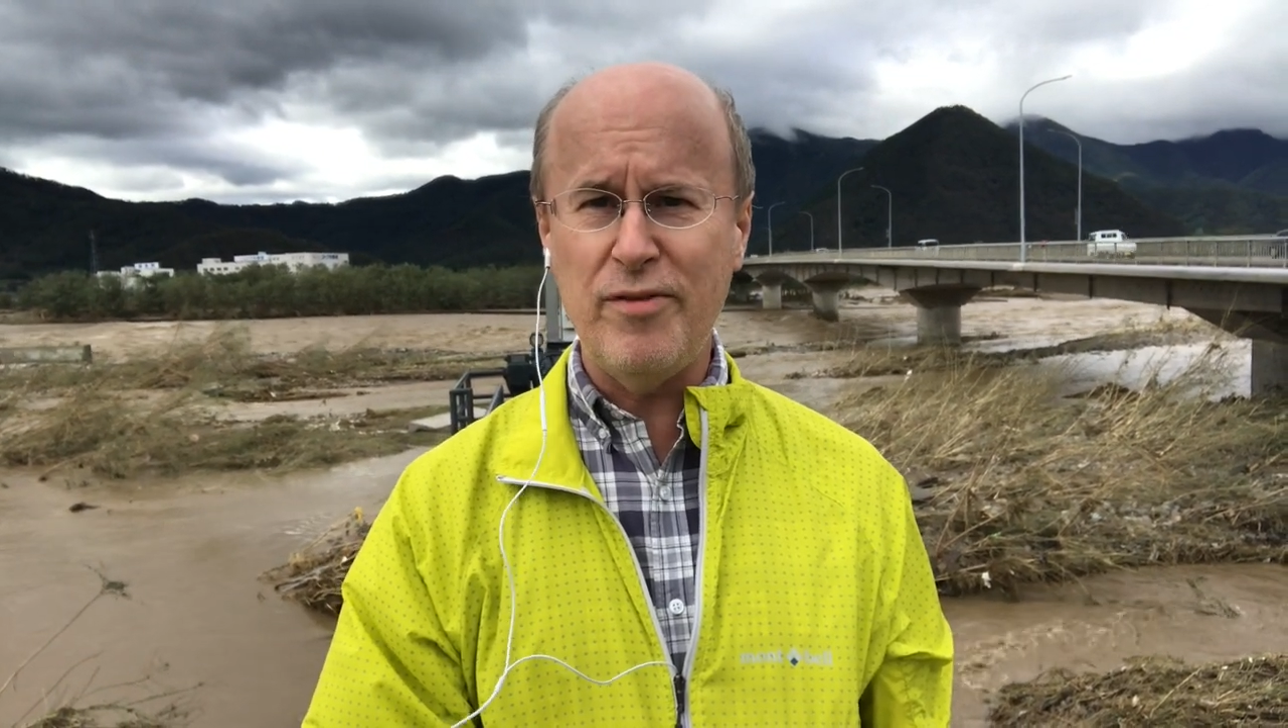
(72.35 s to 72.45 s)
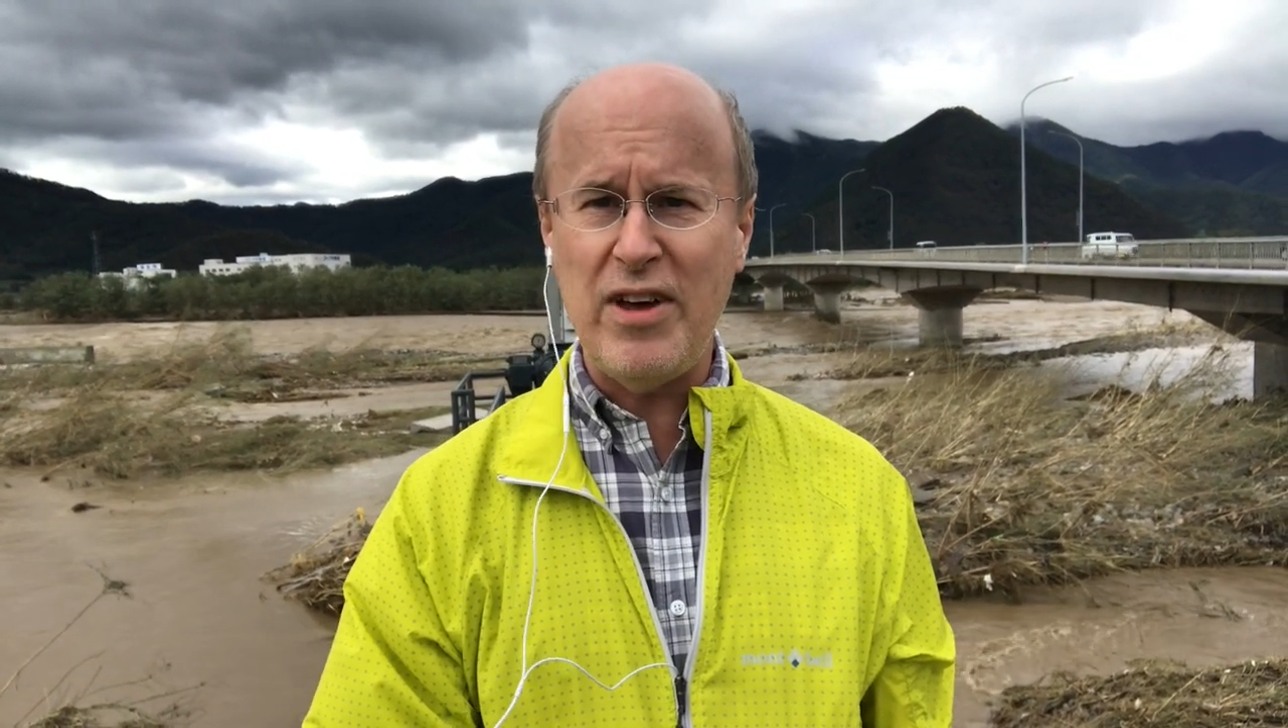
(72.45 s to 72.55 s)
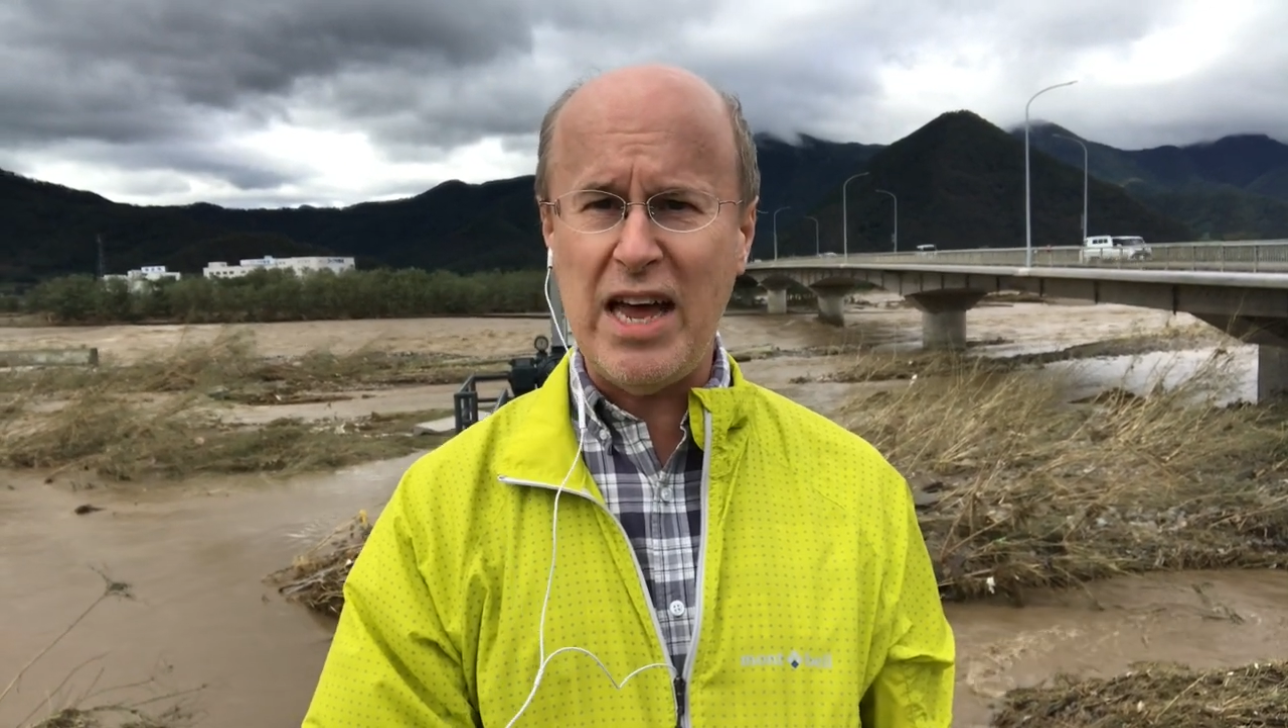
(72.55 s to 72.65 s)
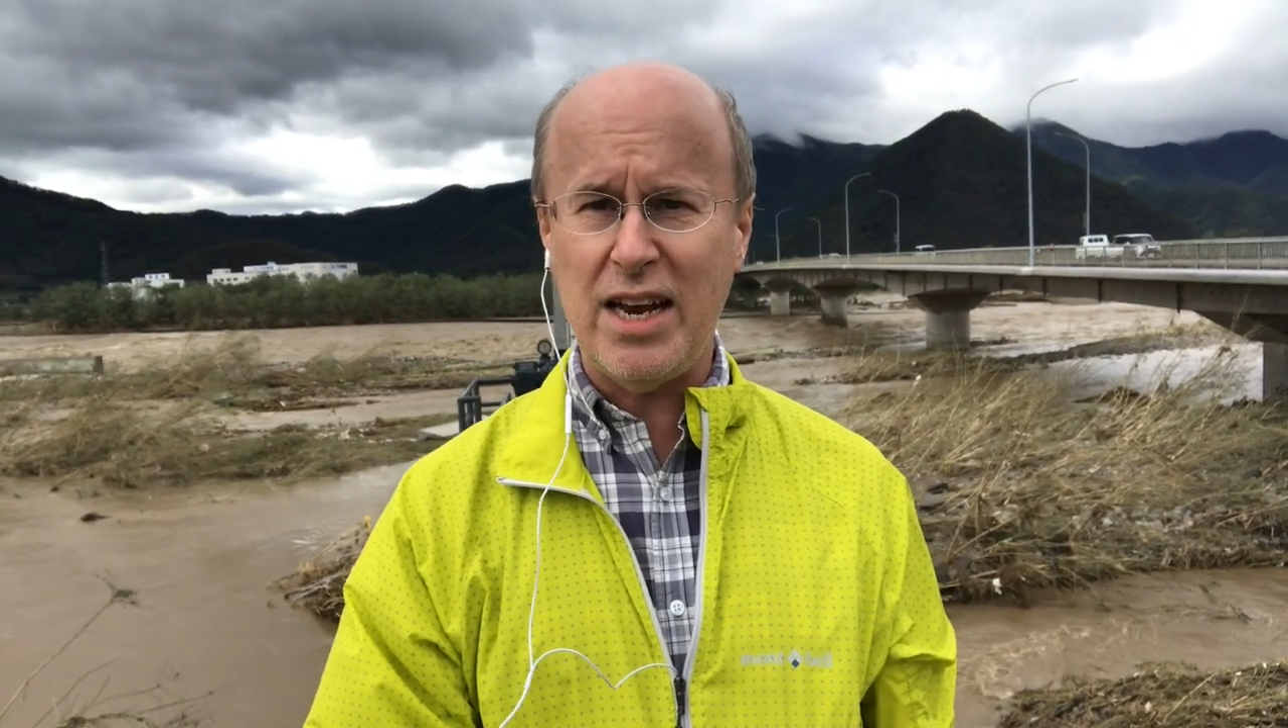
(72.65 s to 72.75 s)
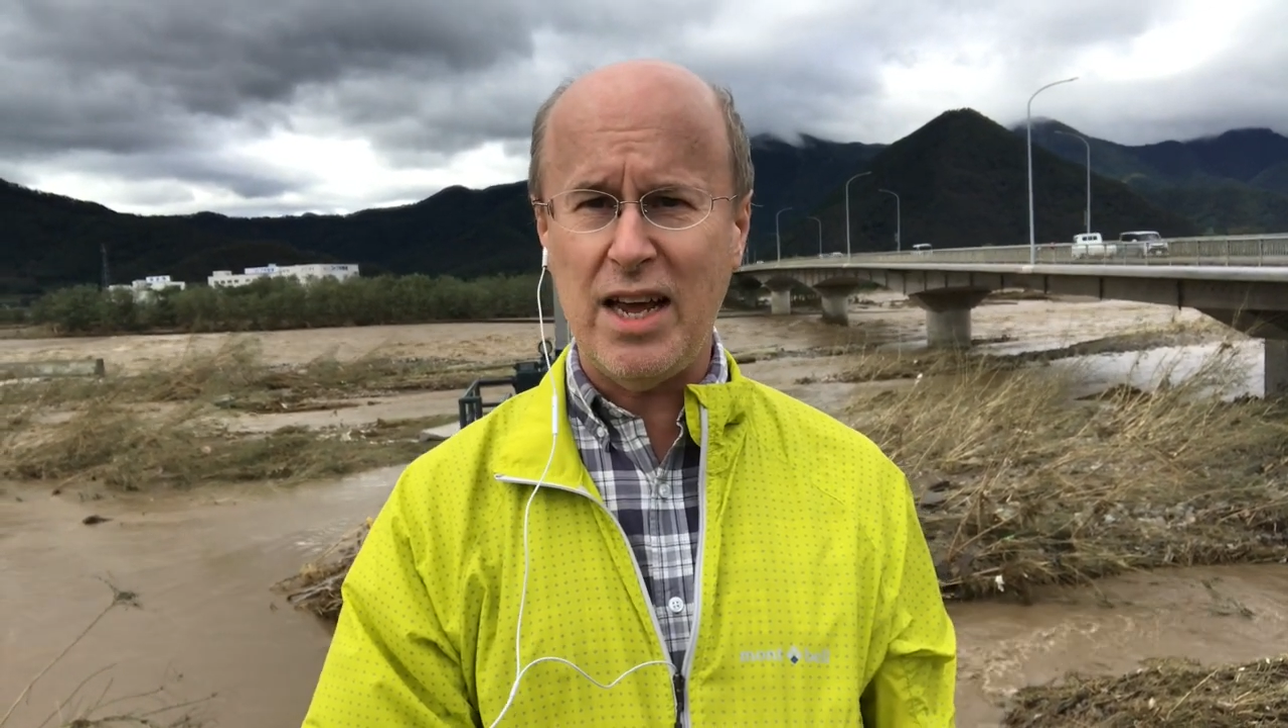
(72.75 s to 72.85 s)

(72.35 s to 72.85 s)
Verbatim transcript: event,